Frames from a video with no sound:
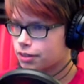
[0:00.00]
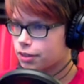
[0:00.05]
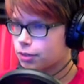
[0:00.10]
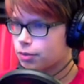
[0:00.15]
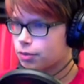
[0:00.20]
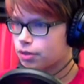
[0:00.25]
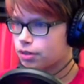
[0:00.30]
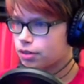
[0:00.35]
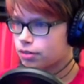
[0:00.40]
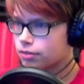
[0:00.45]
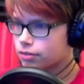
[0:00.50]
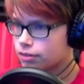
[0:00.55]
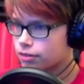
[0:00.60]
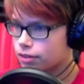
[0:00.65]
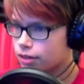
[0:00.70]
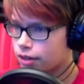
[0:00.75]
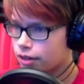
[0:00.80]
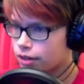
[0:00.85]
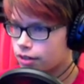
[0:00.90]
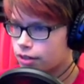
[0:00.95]
Here we go.
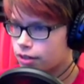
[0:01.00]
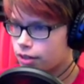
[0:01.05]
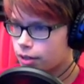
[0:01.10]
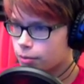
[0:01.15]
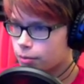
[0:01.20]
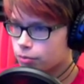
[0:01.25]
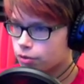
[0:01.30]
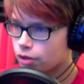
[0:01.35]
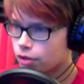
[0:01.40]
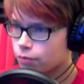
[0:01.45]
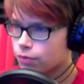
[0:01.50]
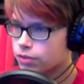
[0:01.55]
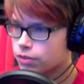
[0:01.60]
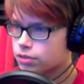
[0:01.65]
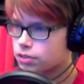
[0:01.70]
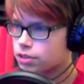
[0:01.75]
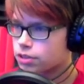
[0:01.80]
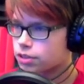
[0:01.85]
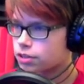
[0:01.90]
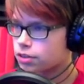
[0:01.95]
Alright,
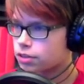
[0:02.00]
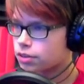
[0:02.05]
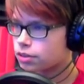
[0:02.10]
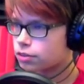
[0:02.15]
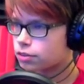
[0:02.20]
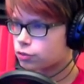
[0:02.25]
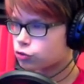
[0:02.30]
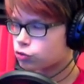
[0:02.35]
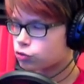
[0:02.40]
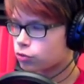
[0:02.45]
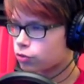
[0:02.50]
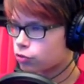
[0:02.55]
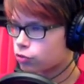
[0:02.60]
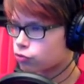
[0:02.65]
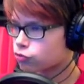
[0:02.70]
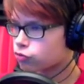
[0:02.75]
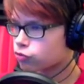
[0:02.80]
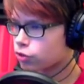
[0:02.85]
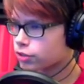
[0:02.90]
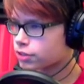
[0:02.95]
Prophet Tr
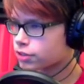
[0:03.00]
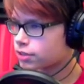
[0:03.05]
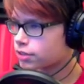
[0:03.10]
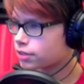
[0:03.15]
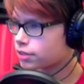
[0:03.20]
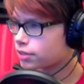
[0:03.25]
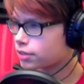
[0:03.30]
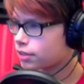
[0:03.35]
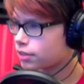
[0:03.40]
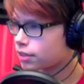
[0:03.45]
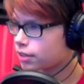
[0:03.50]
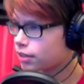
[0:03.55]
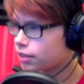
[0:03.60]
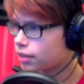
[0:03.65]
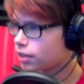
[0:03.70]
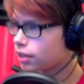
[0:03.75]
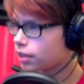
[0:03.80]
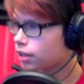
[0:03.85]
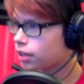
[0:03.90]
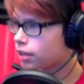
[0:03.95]
Treton,
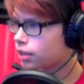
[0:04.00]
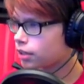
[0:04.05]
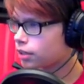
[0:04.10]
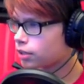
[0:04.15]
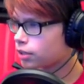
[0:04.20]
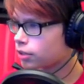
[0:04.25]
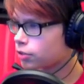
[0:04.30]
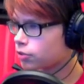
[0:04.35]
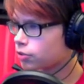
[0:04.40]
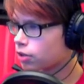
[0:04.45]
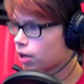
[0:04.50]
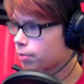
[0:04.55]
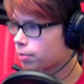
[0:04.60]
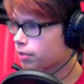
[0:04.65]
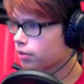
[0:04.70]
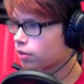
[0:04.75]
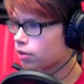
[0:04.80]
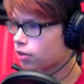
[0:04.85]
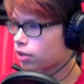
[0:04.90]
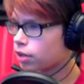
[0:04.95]
uh,
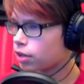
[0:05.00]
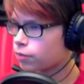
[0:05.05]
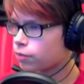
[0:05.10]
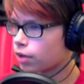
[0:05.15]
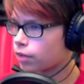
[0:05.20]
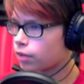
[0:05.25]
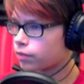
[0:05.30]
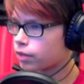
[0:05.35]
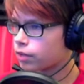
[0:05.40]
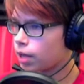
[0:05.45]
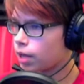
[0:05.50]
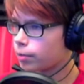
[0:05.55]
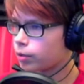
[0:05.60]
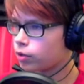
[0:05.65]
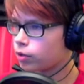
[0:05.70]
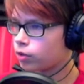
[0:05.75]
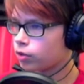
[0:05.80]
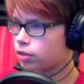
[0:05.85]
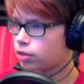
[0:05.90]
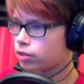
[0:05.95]
crappy RK5
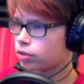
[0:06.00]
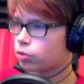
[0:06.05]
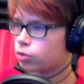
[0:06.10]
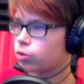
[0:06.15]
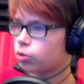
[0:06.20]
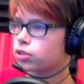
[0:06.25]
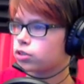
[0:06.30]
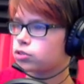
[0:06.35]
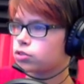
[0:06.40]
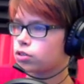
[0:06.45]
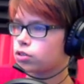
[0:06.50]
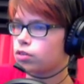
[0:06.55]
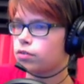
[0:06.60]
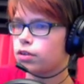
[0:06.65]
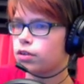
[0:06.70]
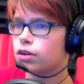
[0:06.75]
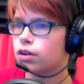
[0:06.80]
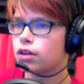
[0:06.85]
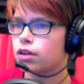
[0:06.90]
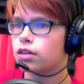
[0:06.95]
camo, and a Quick Draw
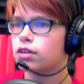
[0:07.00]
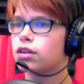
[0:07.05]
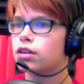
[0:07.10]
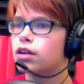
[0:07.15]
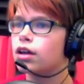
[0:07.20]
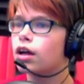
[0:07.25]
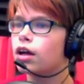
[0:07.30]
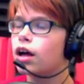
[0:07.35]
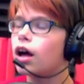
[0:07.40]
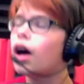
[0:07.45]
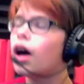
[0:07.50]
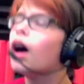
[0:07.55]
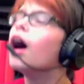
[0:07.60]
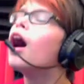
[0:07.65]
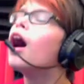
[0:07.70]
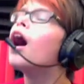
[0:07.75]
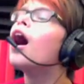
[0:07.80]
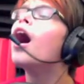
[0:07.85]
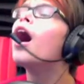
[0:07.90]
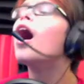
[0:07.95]
variant.
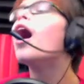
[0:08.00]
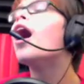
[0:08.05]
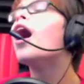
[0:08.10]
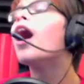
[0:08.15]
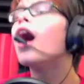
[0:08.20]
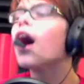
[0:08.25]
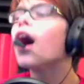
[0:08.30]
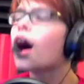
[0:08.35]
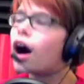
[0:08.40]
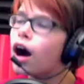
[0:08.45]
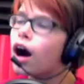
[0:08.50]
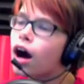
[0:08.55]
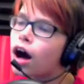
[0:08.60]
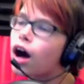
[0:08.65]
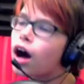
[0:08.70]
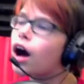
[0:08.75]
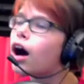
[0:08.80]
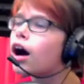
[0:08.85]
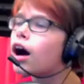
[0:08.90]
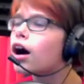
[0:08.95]

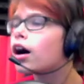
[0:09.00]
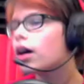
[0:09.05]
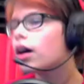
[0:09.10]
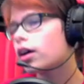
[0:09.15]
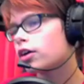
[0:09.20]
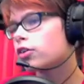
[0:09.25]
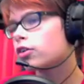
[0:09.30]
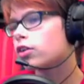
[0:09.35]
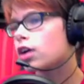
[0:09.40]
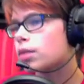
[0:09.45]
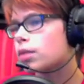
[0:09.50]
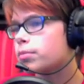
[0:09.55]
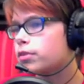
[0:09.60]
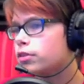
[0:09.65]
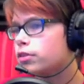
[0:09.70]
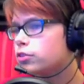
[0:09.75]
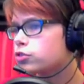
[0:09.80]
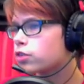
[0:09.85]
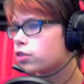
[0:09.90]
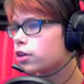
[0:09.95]
Ah, uh,
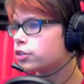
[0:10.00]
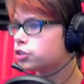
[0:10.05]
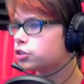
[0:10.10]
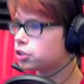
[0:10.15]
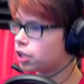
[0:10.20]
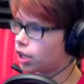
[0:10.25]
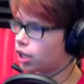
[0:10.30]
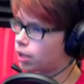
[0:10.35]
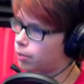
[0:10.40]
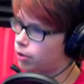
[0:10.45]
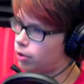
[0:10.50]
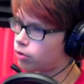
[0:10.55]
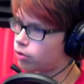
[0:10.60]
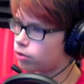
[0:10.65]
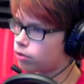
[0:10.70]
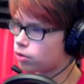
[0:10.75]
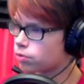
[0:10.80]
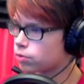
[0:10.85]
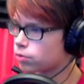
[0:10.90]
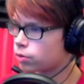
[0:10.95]
crappy Dredge
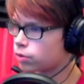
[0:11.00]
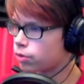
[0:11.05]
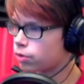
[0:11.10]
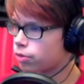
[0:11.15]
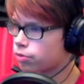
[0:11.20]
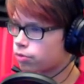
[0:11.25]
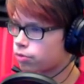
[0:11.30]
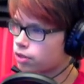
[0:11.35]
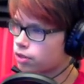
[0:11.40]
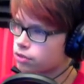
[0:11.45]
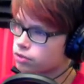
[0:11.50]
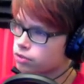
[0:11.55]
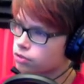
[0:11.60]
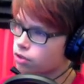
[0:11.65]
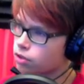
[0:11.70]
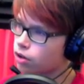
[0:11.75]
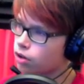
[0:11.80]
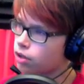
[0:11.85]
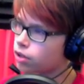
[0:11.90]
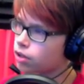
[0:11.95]
camo, a Ruin Threatened
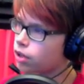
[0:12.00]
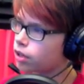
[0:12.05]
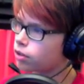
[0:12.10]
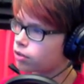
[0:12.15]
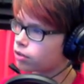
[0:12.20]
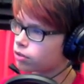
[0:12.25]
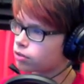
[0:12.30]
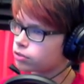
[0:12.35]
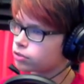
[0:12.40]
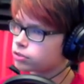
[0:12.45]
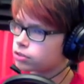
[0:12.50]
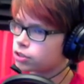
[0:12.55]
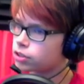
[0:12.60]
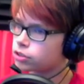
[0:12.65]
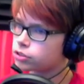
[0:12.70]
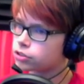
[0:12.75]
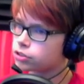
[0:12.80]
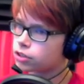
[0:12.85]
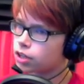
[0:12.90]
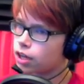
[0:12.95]
Taunt, and a
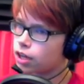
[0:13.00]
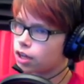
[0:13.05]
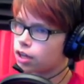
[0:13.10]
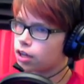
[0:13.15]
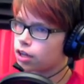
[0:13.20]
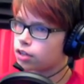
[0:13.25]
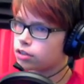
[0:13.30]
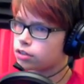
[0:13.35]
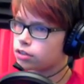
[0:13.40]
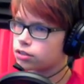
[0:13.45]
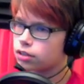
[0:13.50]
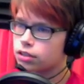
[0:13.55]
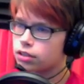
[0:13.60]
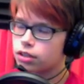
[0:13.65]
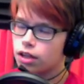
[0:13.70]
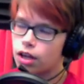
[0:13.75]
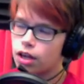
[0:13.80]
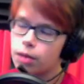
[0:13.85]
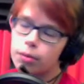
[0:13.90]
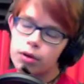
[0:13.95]
Hallucination KN
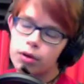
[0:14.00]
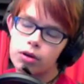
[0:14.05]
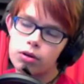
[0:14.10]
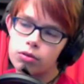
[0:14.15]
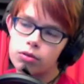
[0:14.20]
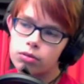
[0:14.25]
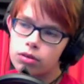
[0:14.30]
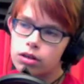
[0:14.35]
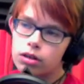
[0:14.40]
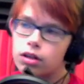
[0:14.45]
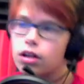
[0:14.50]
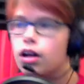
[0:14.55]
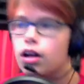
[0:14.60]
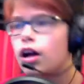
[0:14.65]
camo